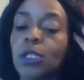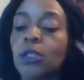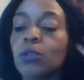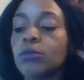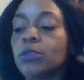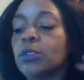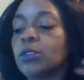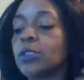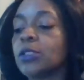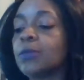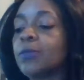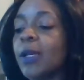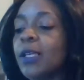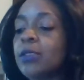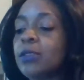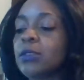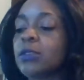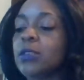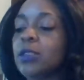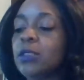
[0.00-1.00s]
it was just
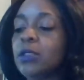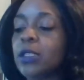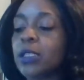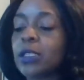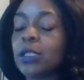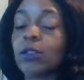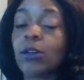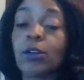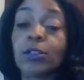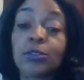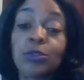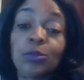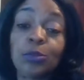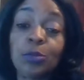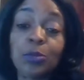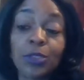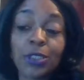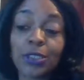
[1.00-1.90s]
basically making on to it,